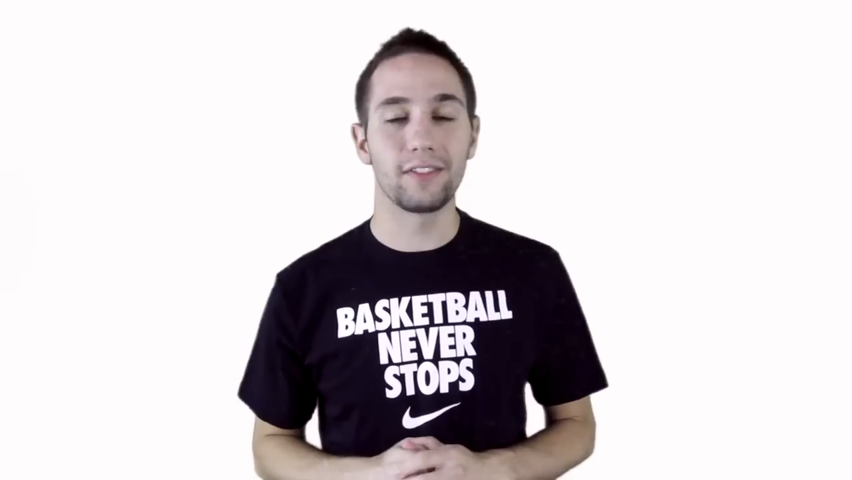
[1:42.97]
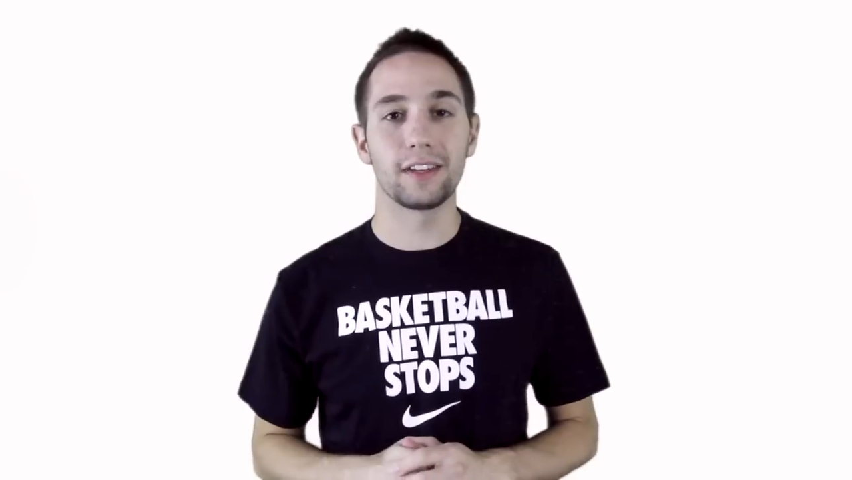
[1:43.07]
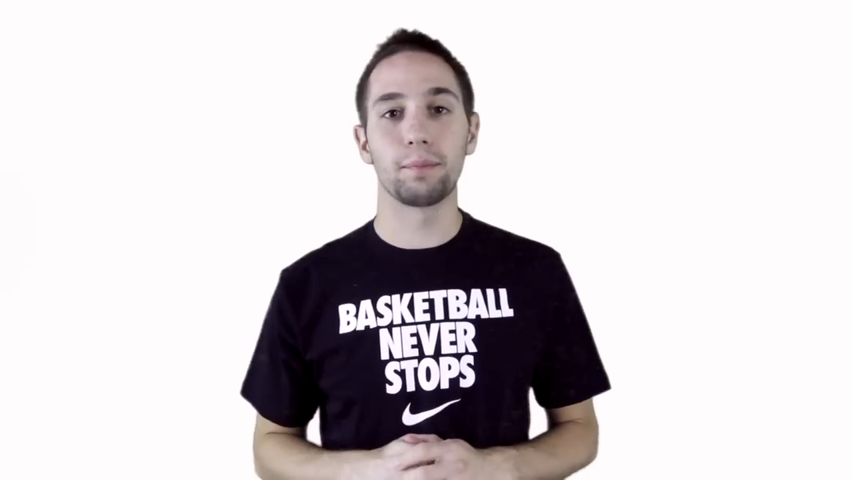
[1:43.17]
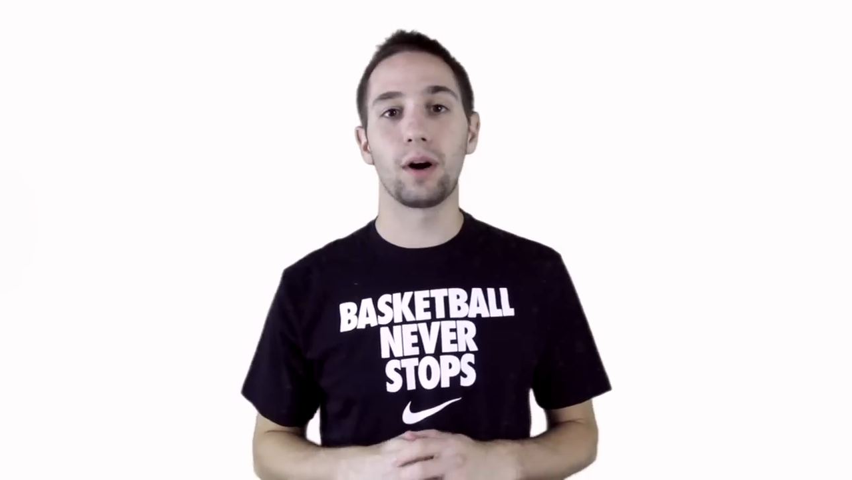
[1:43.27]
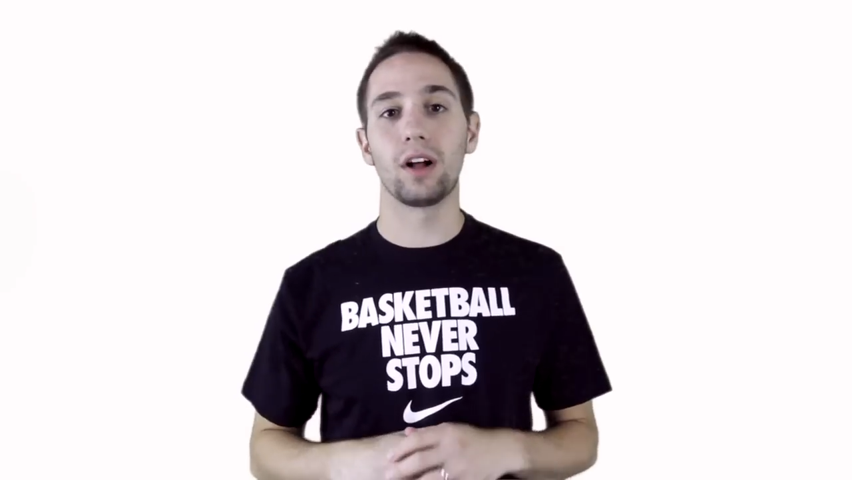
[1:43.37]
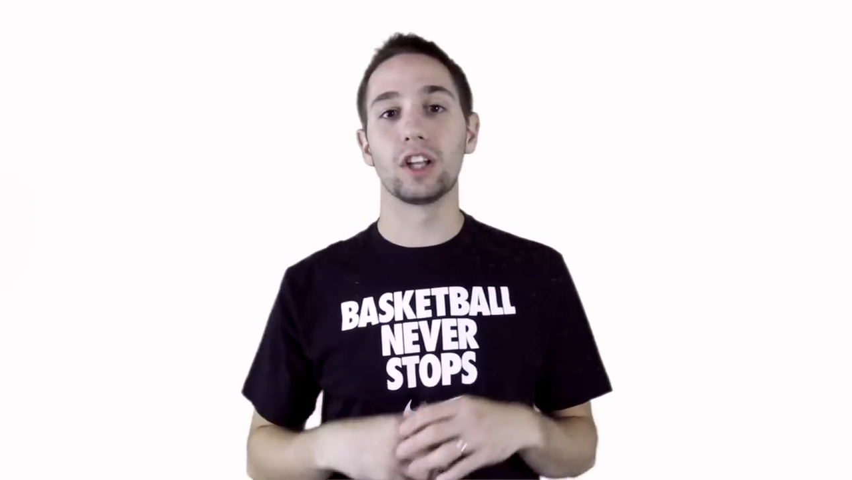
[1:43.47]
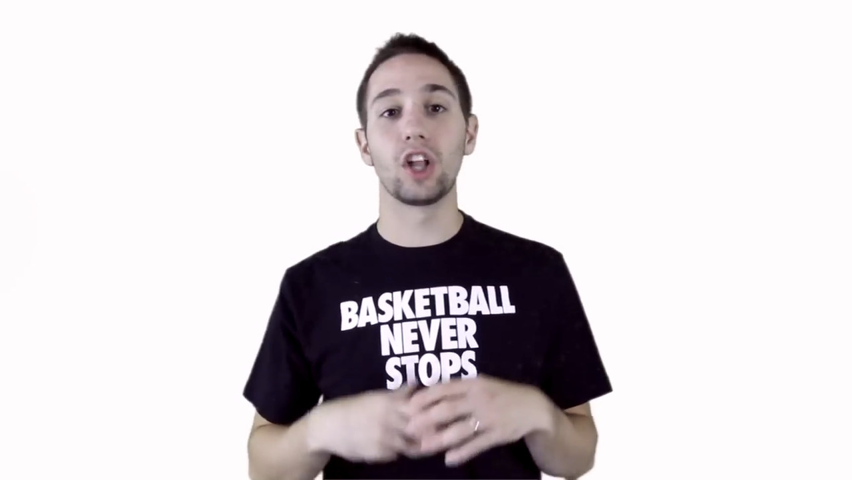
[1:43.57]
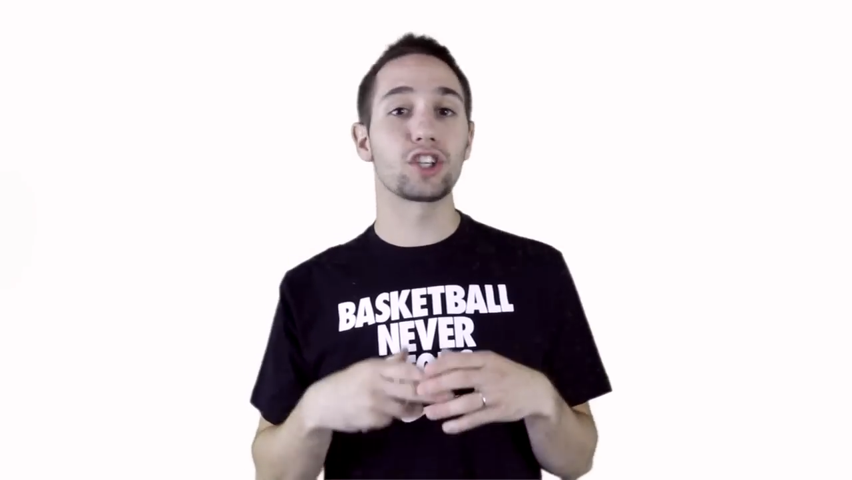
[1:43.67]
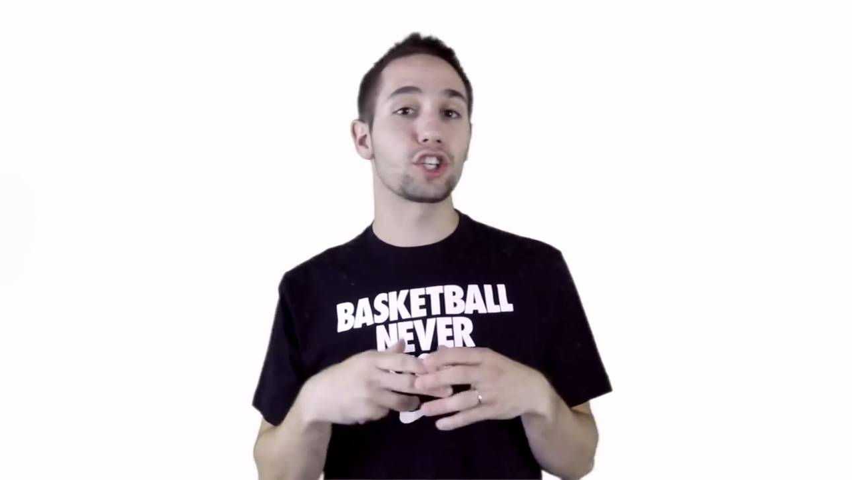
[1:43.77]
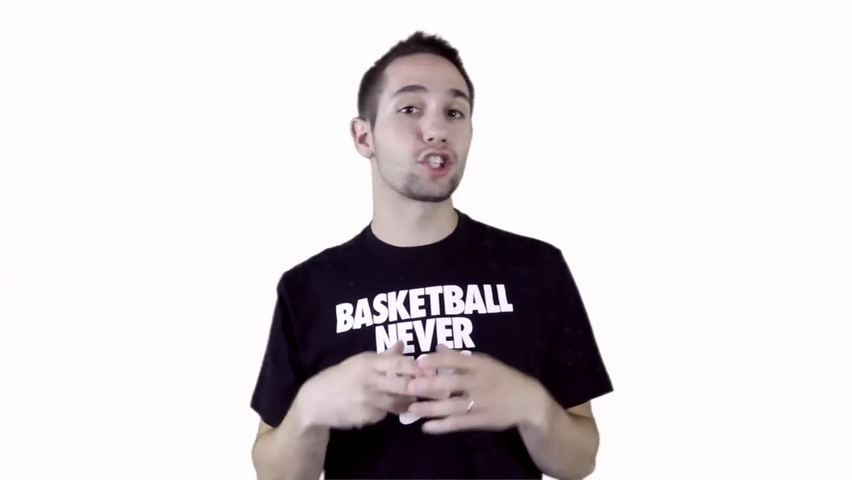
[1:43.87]
giving the ball a
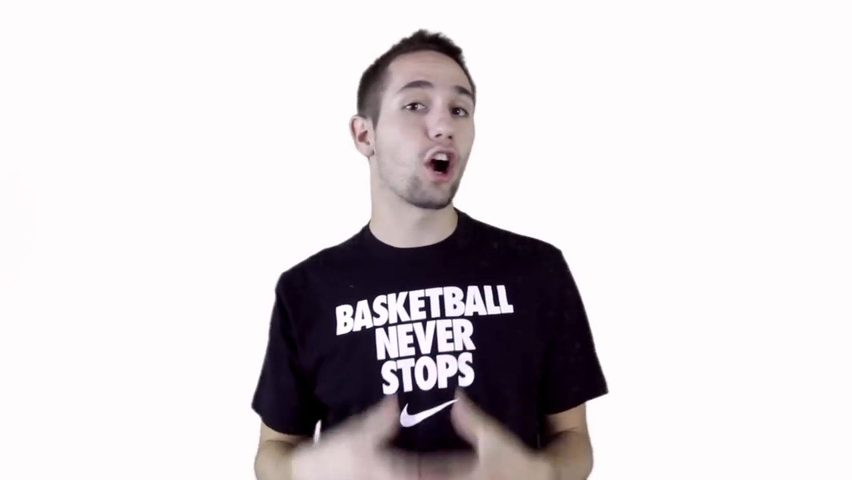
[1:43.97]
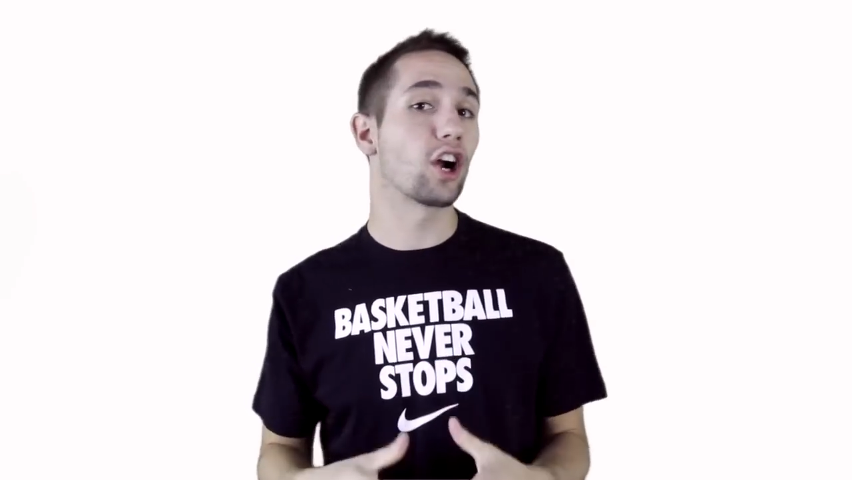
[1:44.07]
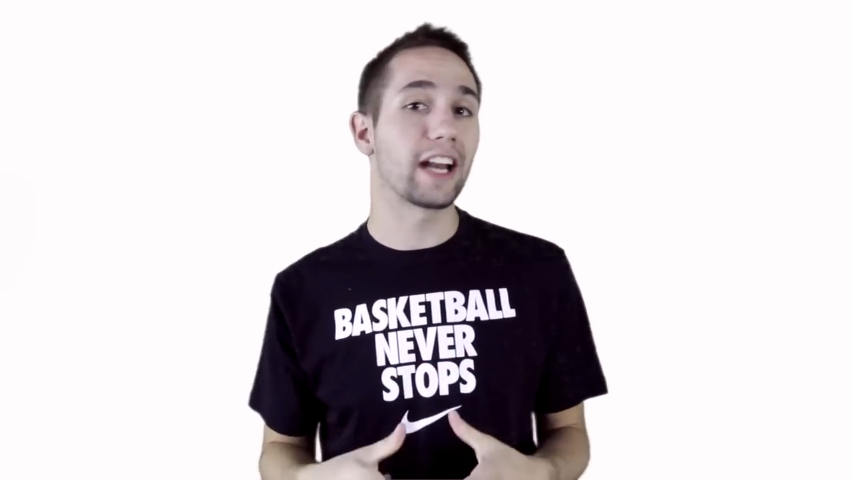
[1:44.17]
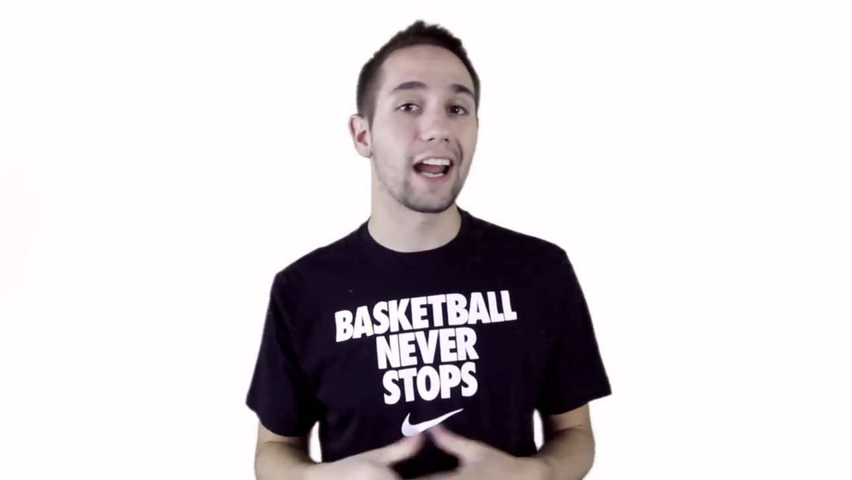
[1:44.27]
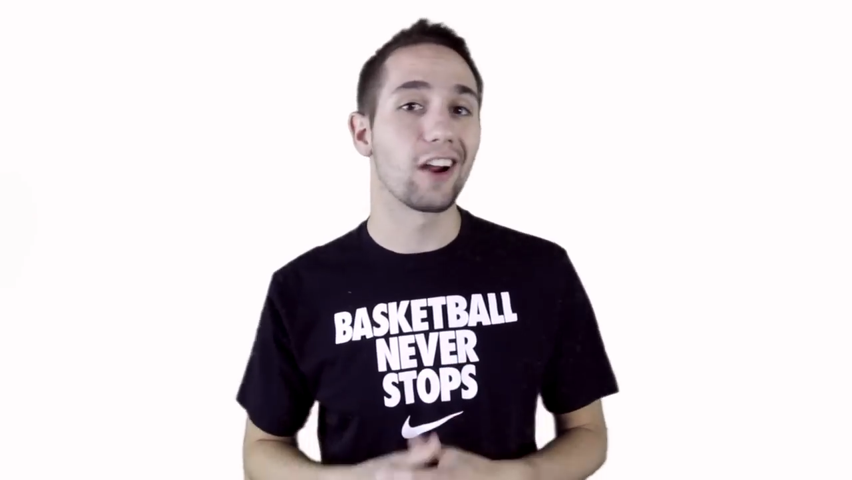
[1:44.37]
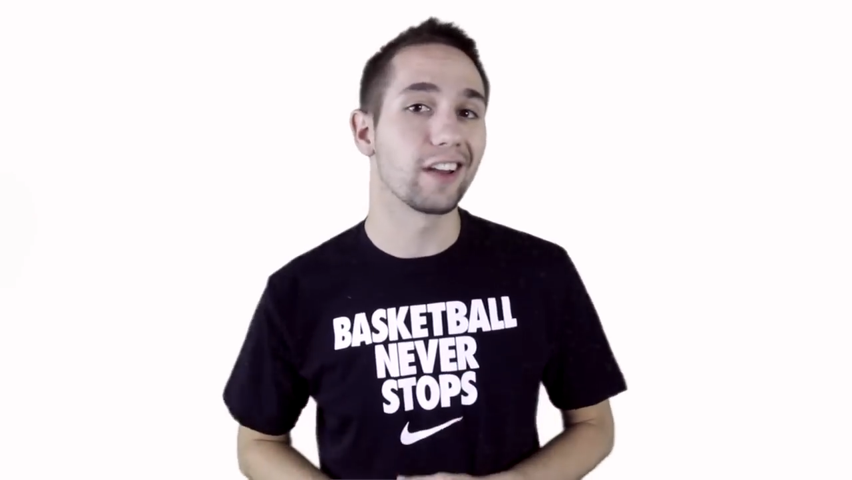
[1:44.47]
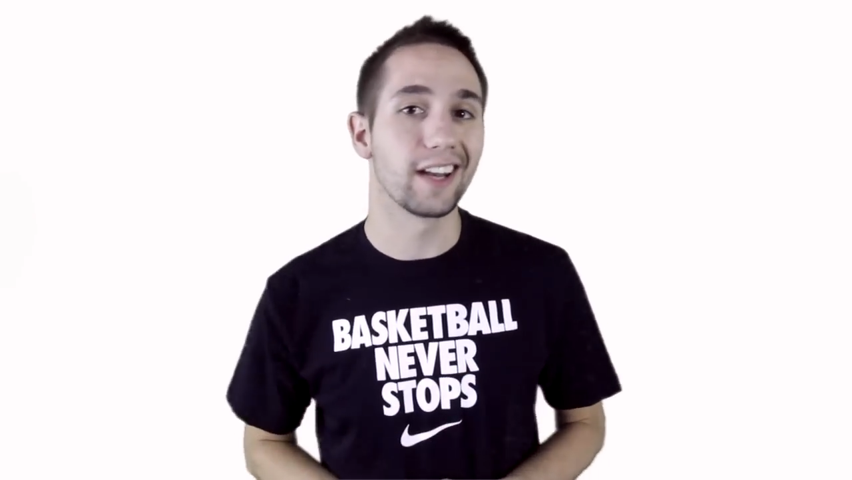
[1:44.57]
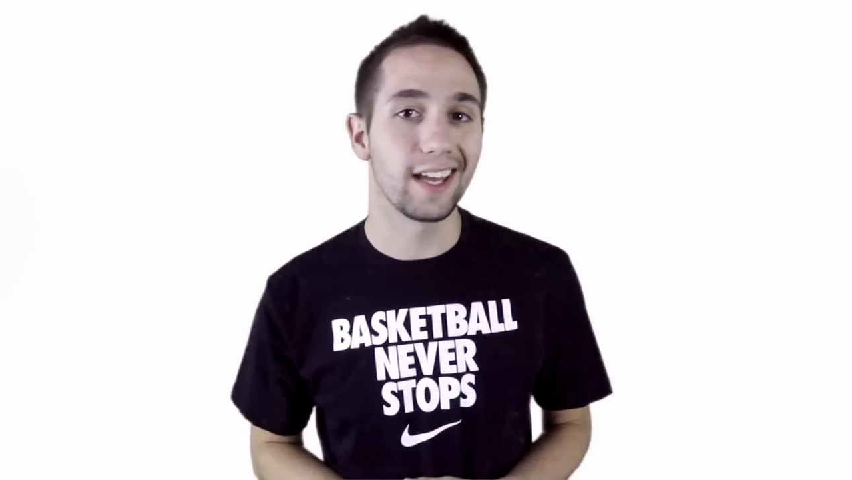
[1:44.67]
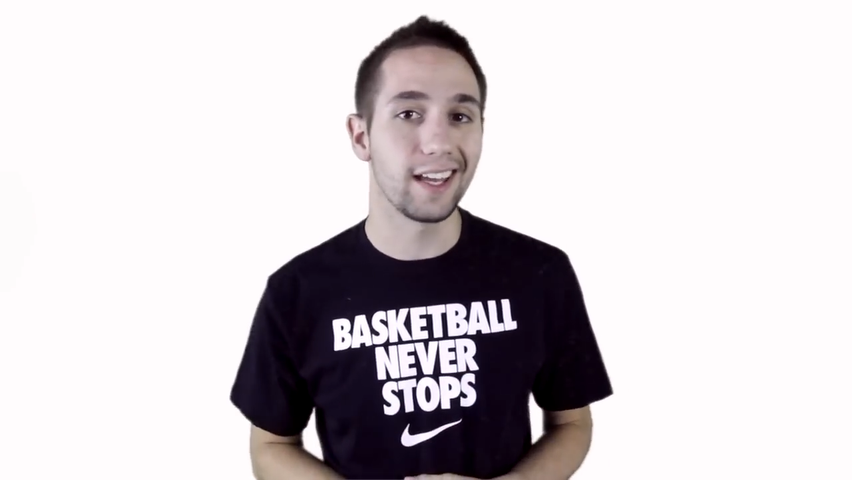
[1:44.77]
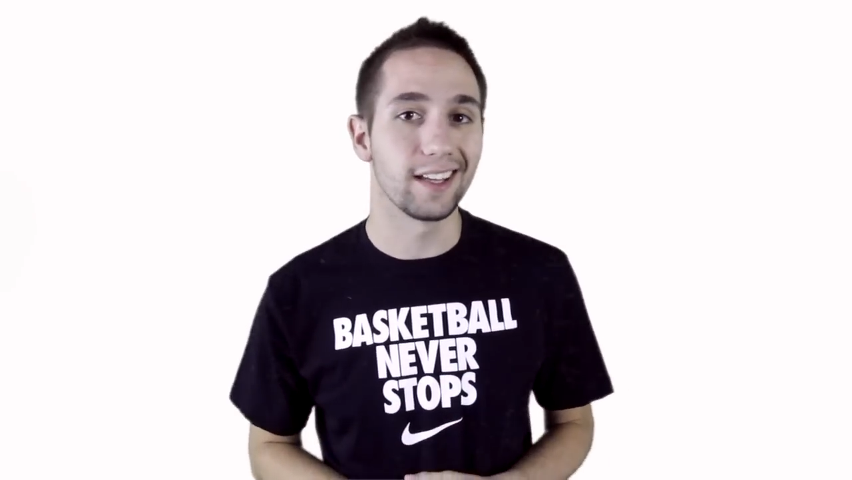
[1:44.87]
larger target area
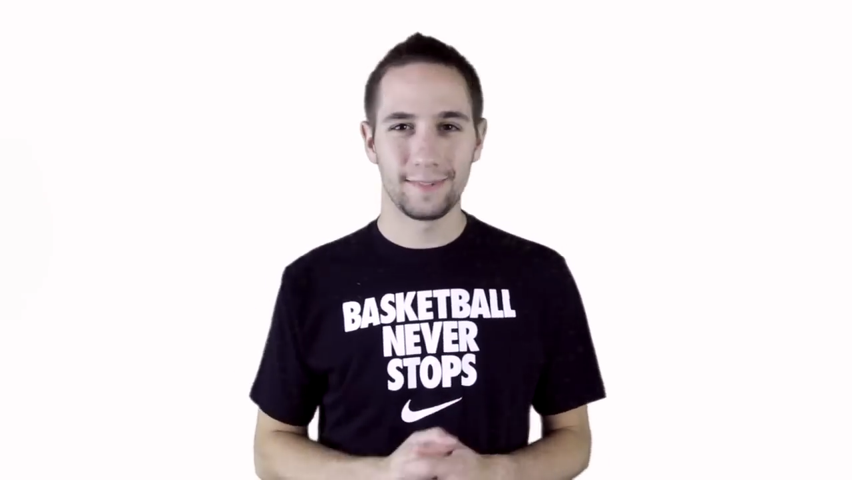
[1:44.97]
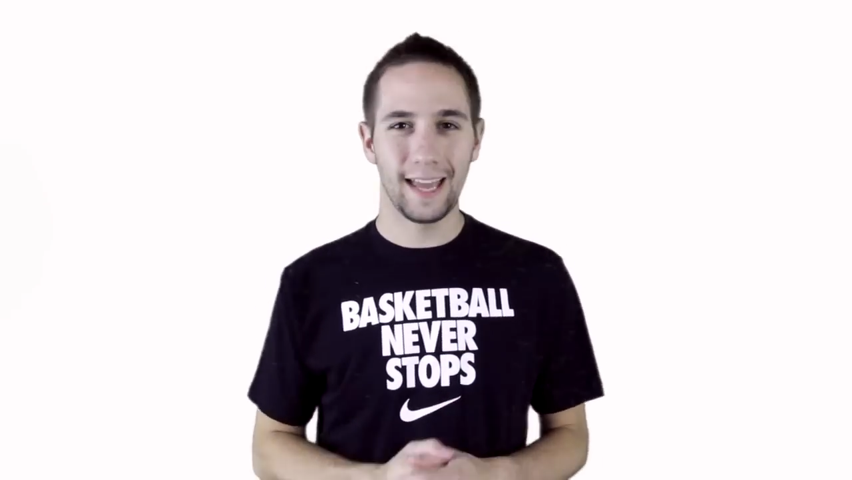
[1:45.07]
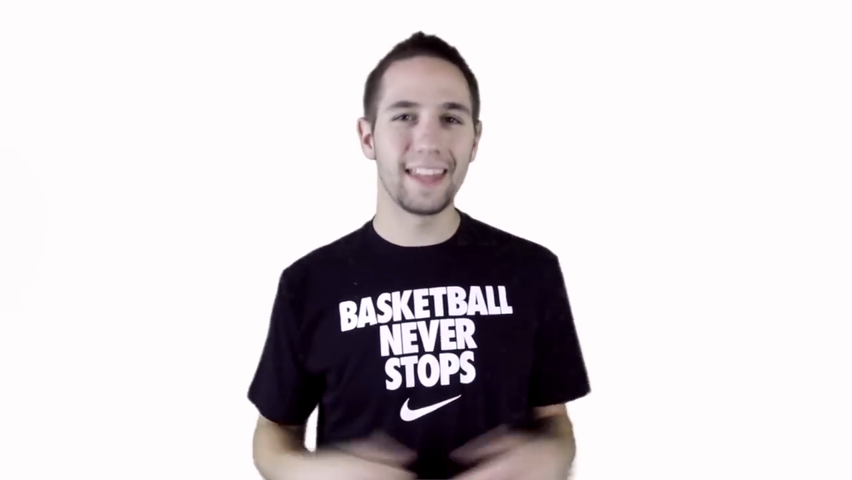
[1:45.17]
to hit.